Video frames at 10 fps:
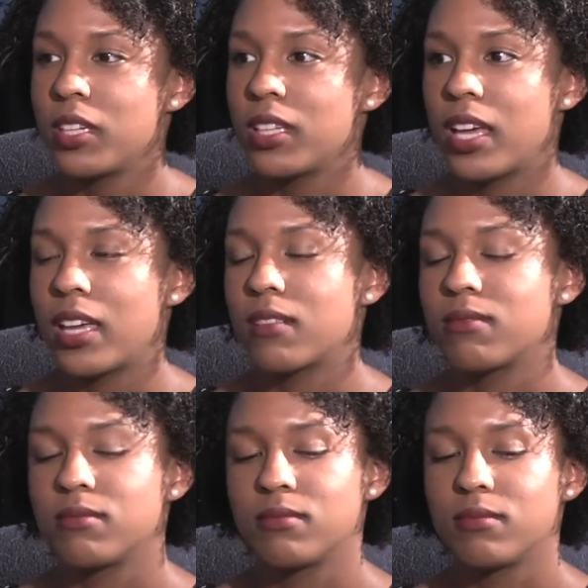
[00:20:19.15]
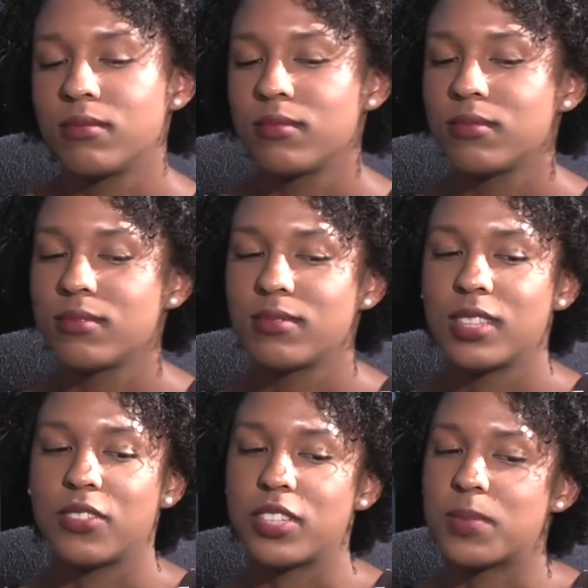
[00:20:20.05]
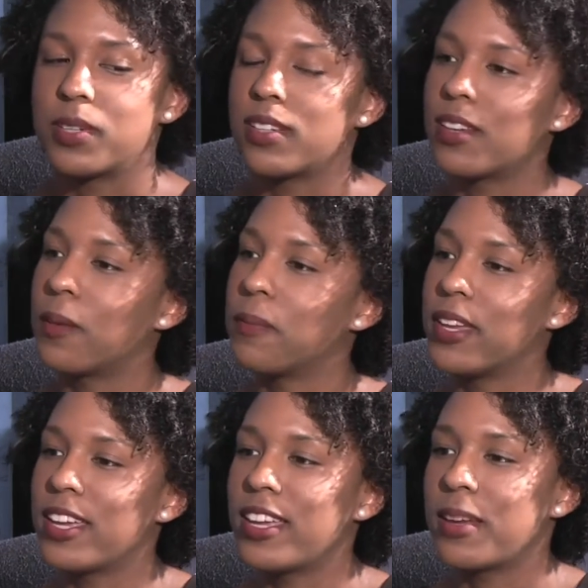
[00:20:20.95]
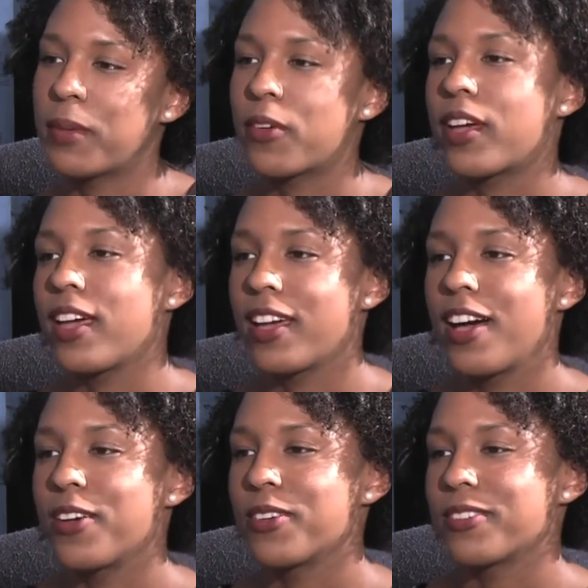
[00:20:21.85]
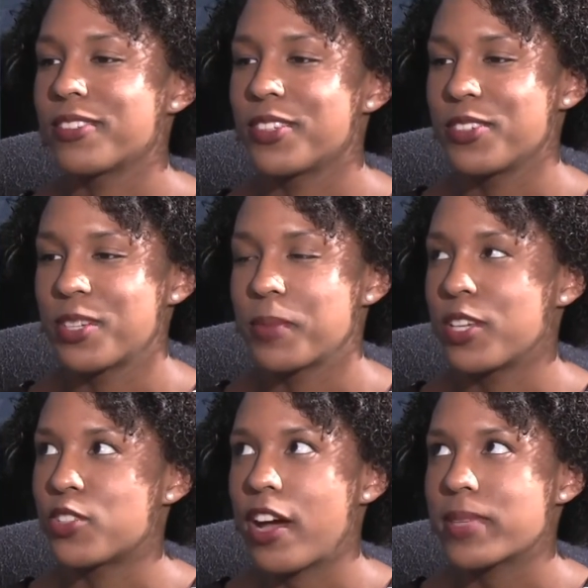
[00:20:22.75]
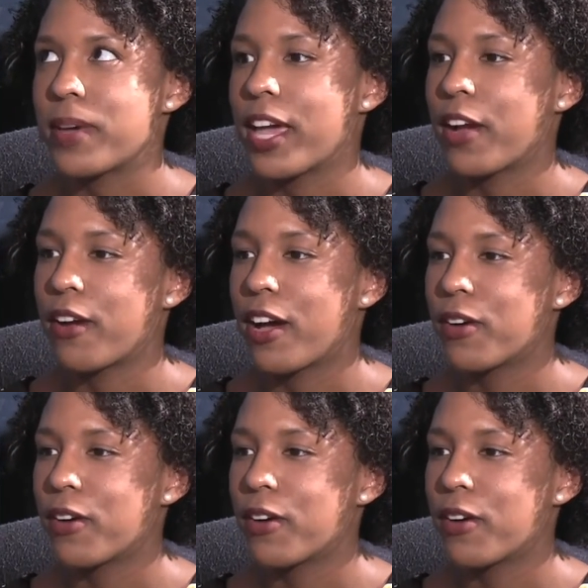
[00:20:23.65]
only like if it's been a minute and I'm like, okay, I'll use shampoo. But it dries my hair